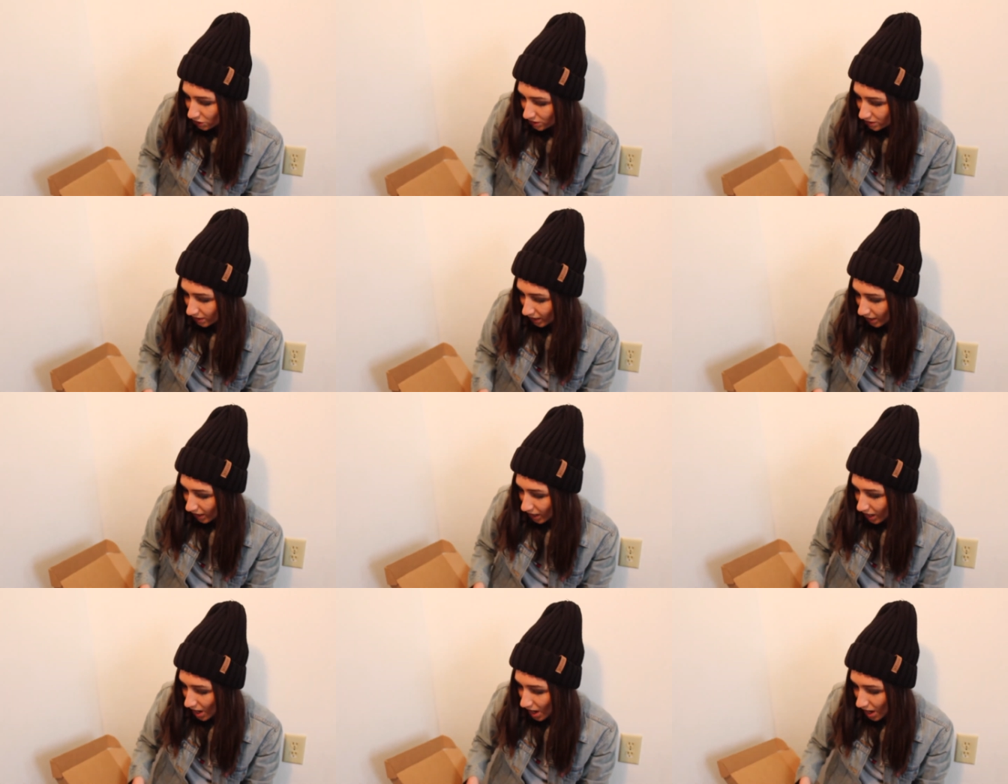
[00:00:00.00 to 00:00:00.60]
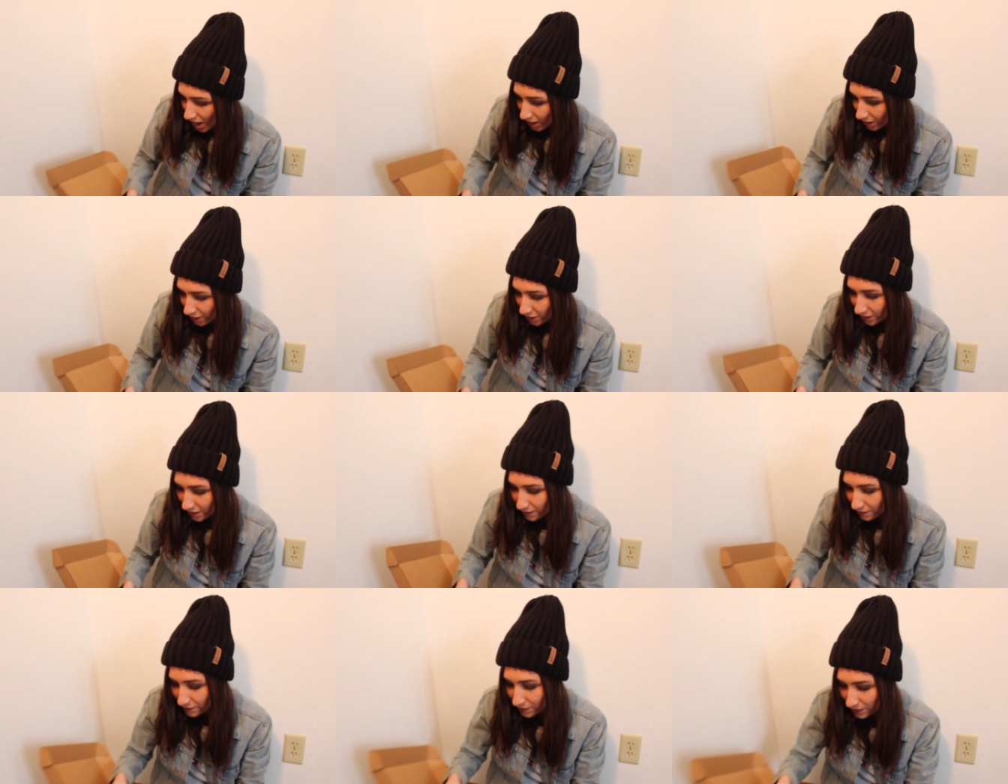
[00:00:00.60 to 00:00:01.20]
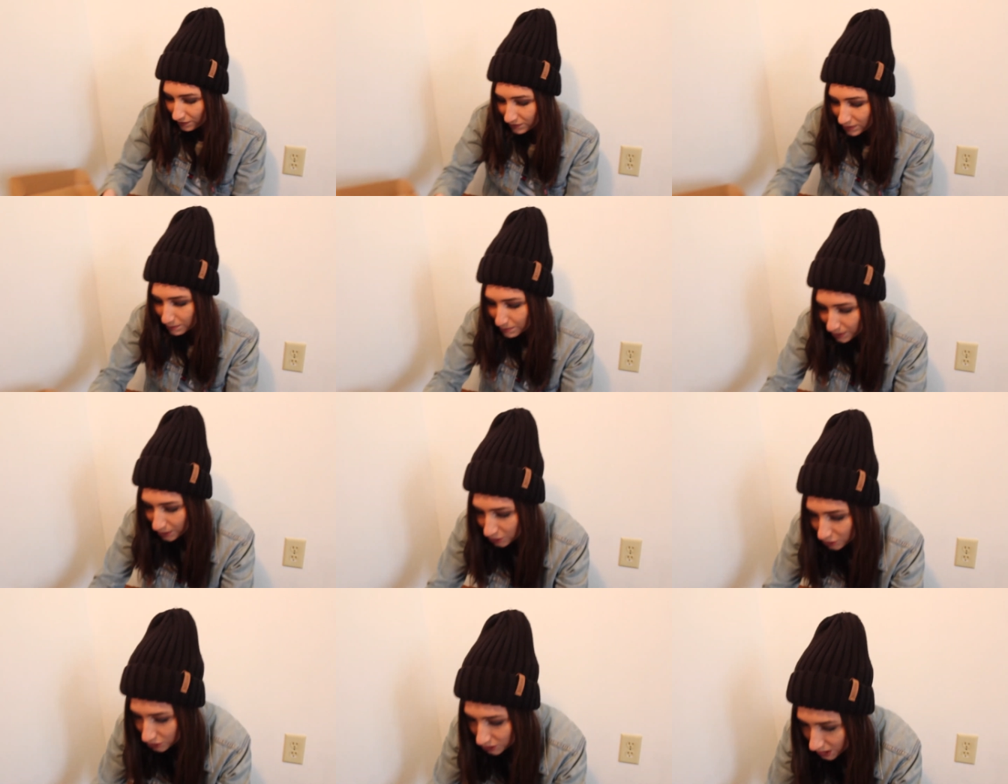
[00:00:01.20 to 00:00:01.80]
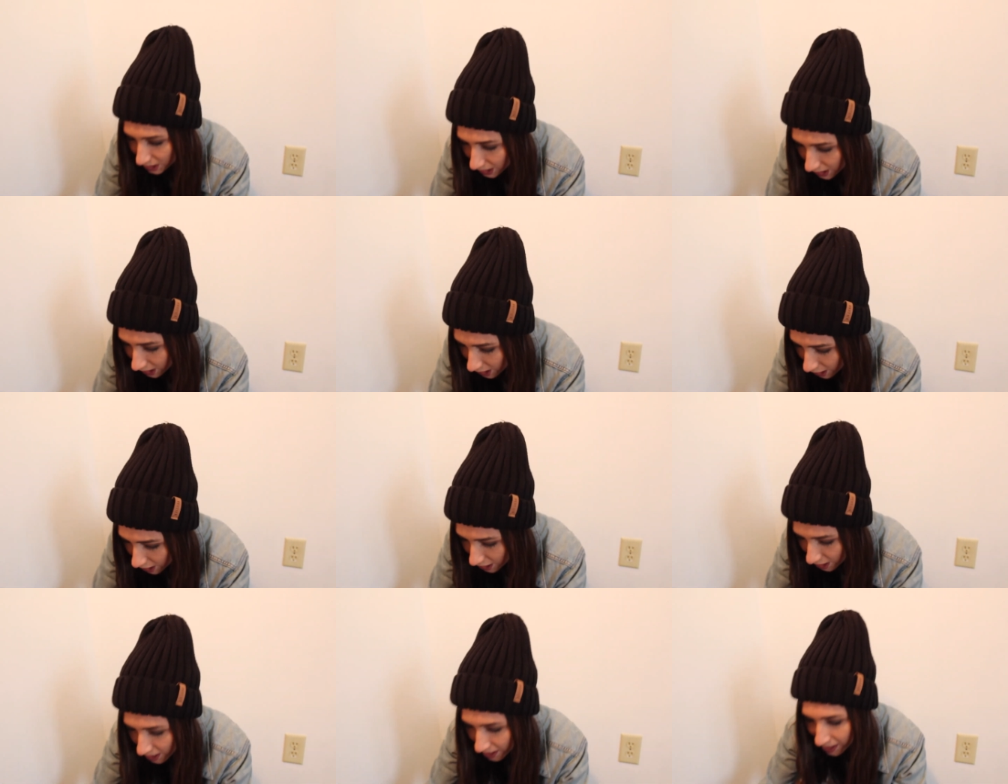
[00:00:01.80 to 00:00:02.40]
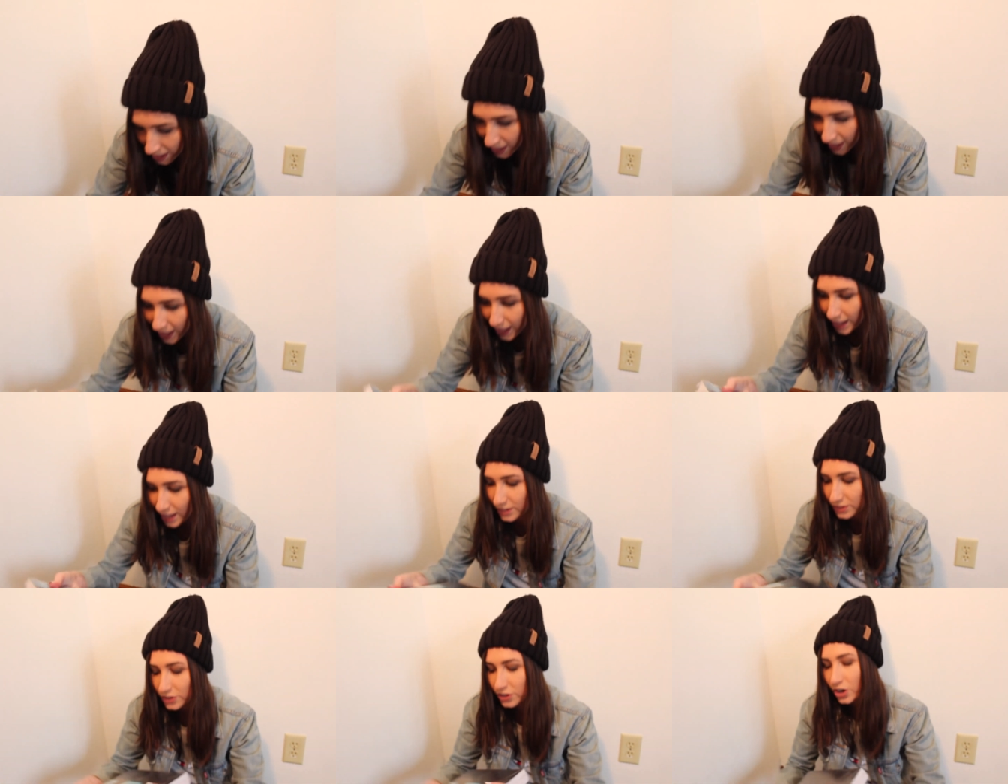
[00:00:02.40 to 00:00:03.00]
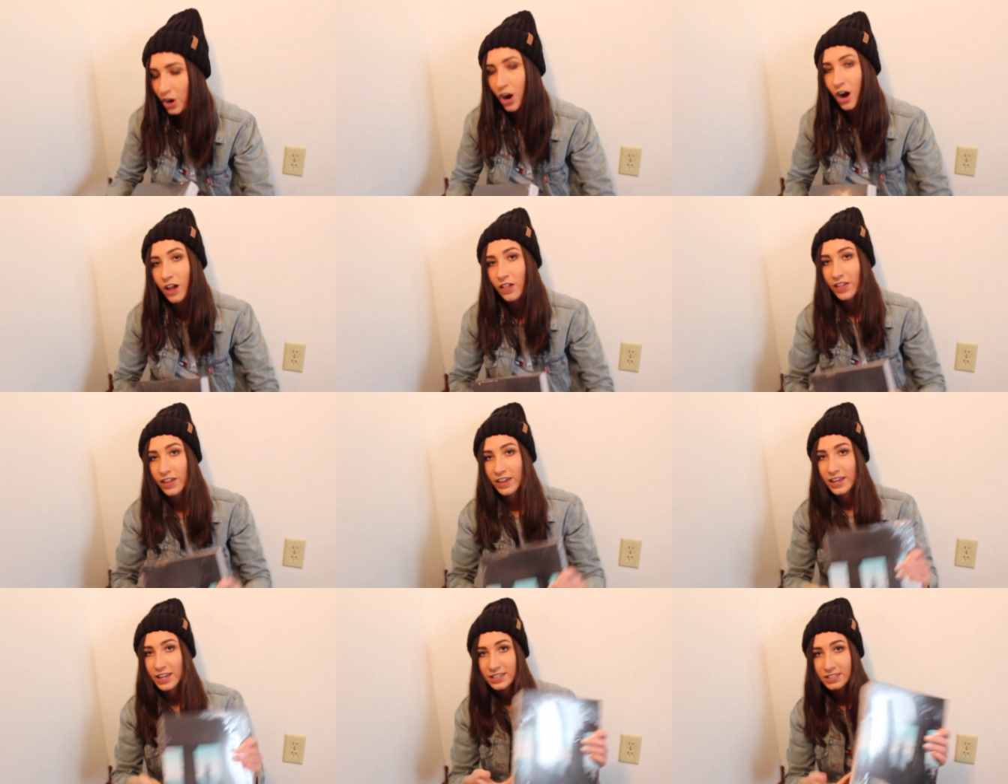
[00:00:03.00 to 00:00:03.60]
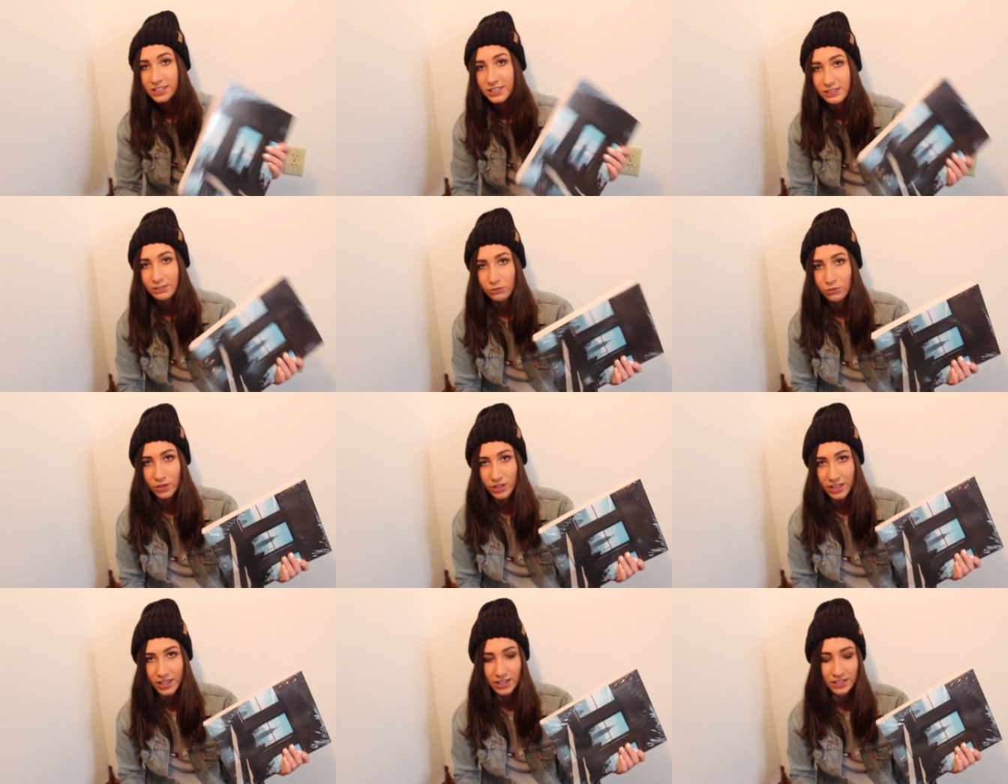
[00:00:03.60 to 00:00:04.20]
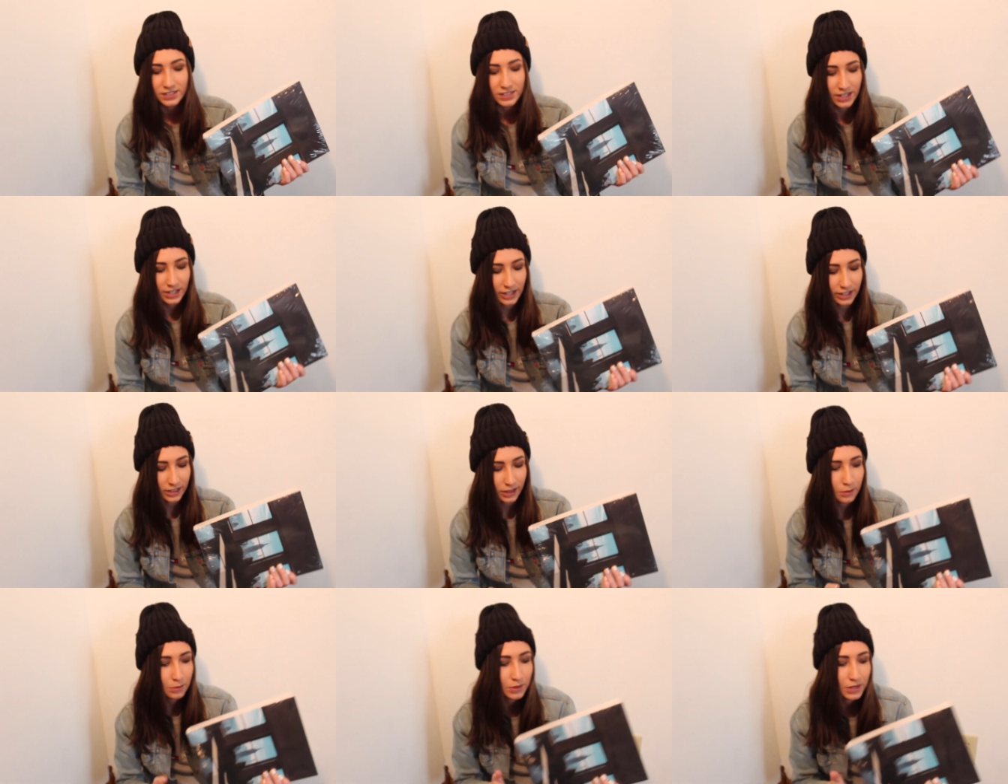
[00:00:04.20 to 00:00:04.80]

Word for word: just like 150 pictures in here and they're all like really aesthetically